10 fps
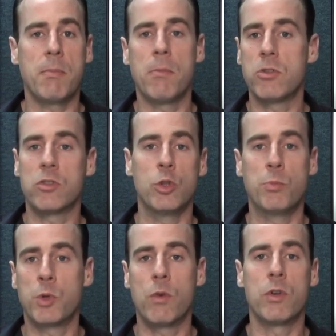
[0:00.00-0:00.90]
Remember, just
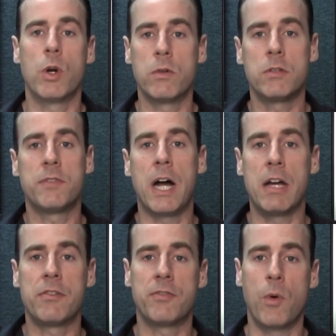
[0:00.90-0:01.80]
loops over and over,
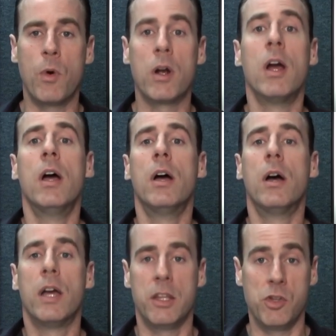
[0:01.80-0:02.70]
5, 4,
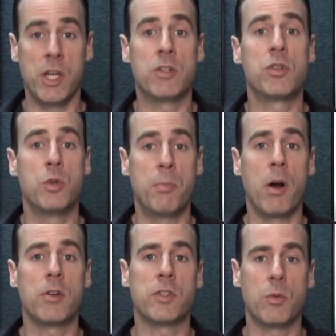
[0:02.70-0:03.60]
and you get 2
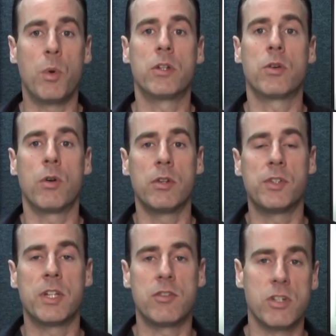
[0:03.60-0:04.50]
bars of the 1 chord,
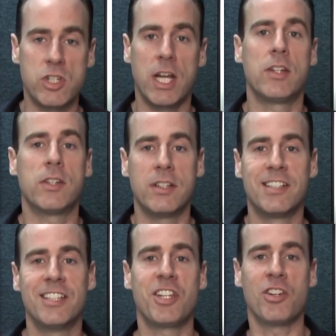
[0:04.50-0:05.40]
so it gives you a chance to
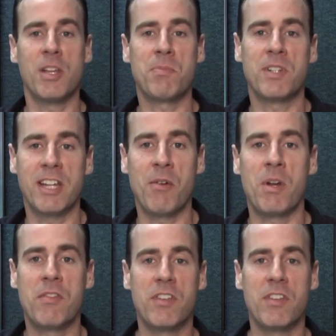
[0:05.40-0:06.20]
lick your lips and get ready for the